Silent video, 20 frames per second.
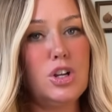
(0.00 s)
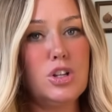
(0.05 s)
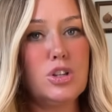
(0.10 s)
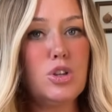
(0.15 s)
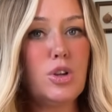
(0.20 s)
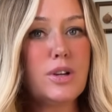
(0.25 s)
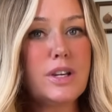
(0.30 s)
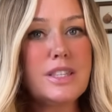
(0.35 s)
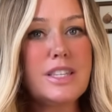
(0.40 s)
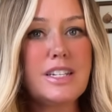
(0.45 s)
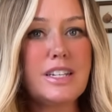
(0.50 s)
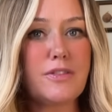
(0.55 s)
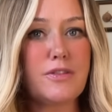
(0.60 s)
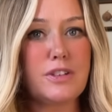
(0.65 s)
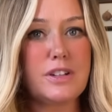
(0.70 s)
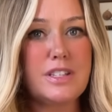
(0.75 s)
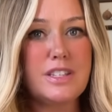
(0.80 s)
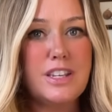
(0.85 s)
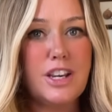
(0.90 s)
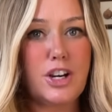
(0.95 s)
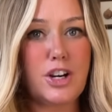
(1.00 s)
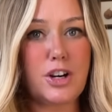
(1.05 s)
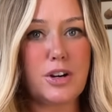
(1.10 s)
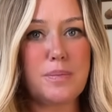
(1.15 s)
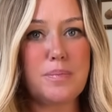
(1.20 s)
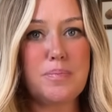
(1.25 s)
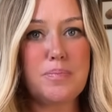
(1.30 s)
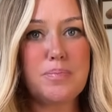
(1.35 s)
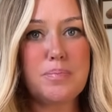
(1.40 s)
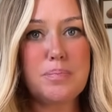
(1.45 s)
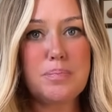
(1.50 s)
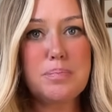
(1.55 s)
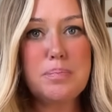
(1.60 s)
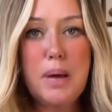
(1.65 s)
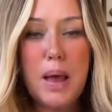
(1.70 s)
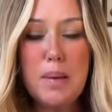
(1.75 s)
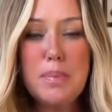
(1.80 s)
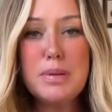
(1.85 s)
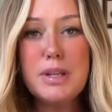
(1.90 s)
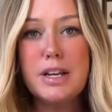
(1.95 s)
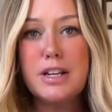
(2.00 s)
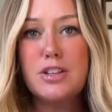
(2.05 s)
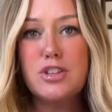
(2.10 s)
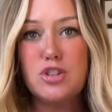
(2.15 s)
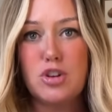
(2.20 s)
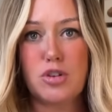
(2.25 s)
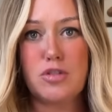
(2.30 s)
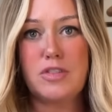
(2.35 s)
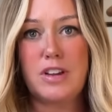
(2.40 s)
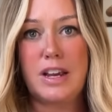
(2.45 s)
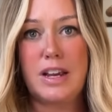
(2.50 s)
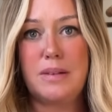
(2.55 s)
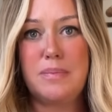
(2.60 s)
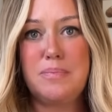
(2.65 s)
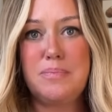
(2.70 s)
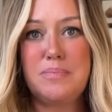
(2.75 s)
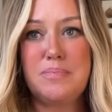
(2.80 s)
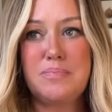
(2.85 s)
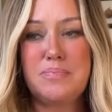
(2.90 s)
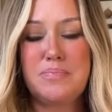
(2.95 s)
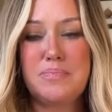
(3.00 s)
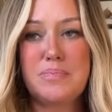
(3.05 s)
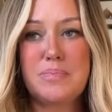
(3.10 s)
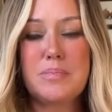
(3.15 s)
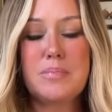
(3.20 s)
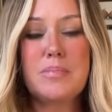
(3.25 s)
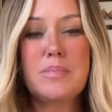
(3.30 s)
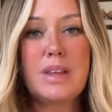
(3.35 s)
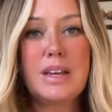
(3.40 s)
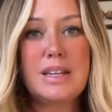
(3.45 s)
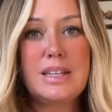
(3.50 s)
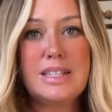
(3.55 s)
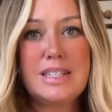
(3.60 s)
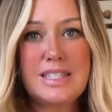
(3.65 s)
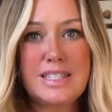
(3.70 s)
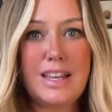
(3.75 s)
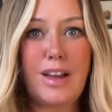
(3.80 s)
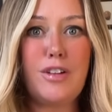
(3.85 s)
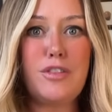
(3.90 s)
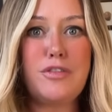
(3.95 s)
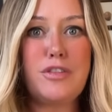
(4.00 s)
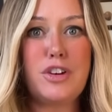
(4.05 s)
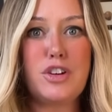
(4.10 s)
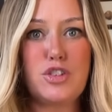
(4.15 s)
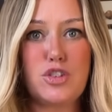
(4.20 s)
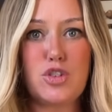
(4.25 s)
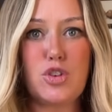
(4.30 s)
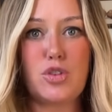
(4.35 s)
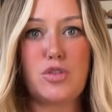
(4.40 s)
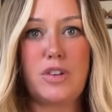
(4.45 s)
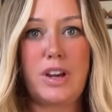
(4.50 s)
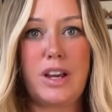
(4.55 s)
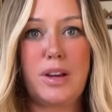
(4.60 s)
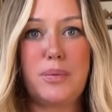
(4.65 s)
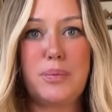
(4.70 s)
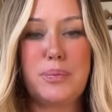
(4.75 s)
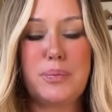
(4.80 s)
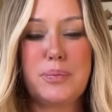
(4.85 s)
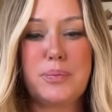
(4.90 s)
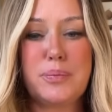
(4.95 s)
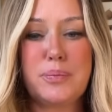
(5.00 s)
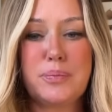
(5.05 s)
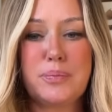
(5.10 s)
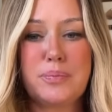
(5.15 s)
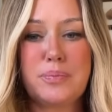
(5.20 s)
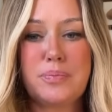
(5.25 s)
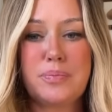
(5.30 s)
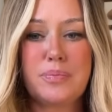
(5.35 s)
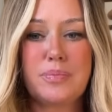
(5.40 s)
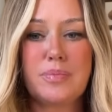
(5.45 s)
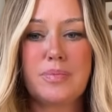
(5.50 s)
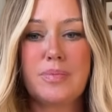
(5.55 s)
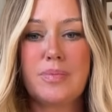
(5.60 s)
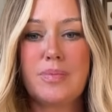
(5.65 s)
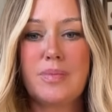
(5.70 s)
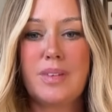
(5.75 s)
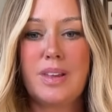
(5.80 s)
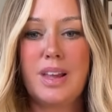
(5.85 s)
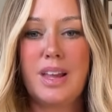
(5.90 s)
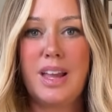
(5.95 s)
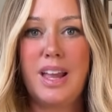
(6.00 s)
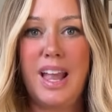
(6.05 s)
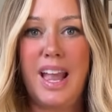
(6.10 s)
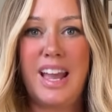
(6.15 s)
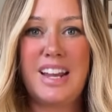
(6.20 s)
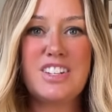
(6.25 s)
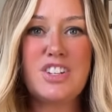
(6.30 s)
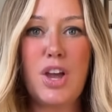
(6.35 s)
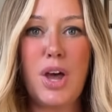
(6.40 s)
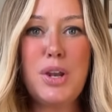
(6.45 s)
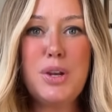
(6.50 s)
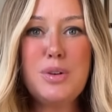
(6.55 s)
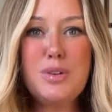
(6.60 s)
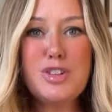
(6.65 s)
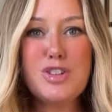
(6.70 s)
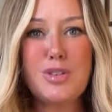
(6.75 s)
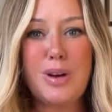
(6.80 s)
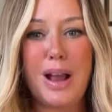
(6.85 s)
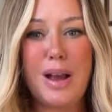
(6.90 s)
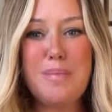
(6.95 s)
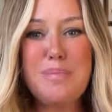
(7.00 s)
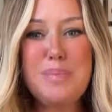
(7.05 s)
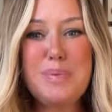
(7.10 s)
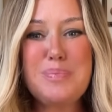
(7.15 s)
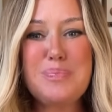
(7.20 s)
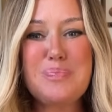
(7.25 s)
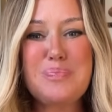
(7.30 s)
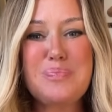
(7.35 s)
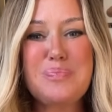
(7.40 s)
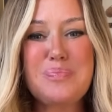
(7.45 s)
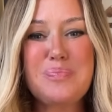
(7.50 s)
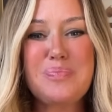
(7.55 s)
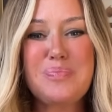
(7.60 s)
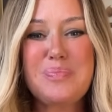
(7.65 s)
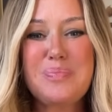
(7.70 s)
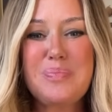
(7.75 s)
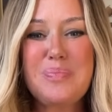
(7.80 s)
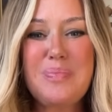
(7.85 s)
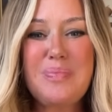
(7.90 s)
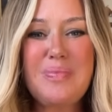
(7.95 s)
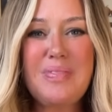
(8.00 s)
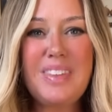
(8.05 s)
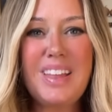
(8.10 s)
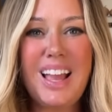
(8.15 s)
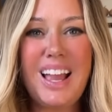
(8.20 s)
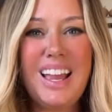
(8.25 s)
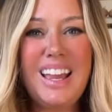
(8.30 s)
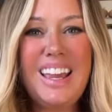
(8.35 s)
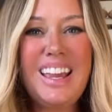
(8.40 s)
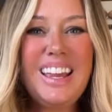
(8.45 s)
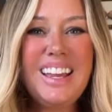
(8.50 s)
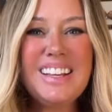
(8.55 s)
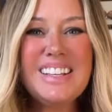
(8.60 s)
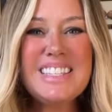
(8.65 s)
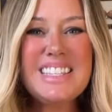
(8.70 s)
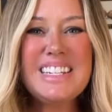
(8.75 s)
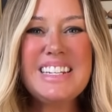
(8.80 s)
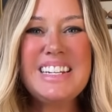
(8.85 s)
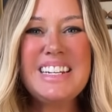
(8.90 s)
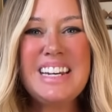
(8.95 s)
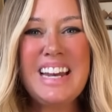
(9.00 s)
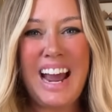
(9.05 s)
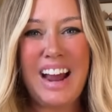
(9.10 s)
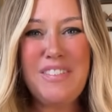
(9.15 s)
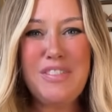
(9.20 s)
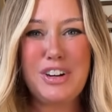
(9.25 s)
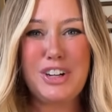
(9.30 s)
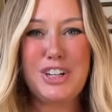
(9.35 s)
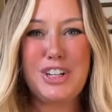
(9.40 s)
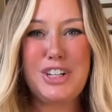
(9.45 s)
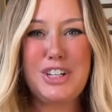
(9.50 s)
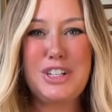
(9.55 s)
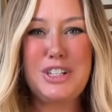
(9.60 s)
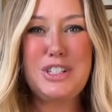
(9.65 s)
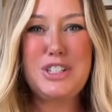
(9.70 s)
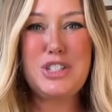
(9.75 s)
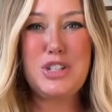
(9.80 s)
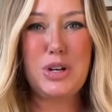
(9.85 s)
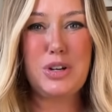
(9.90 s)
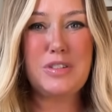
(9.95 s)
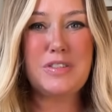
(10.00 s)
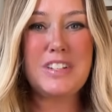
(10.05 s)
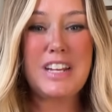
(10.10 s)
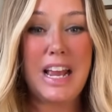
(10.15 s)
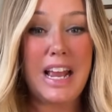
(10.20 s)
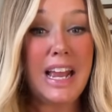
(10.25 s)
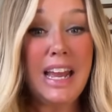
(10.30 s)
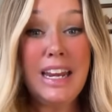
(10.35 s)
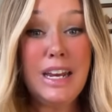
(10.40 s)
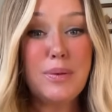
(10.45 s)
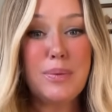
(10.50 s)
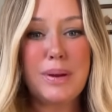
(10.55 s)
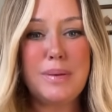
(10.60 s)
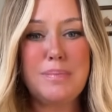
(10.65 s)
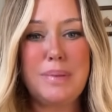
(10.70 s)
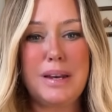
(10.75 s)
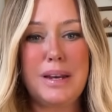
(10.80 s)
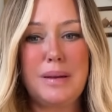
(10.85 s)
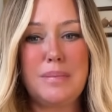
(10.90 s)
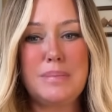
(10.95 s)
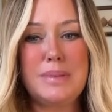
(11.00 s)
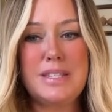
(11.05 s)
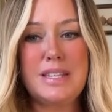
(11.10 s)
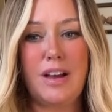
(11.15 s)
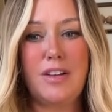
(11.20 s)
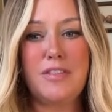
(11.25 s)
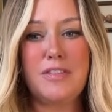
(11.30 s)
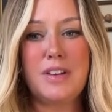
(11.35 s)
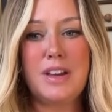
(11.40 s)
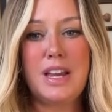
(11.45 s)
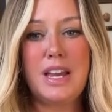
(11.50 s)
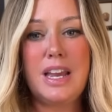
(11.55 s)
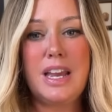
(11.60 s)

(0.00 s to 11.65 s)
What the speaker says: Look at the difference here. Public serving, self-serving. And Donald Trump, he has never served anyone but himself.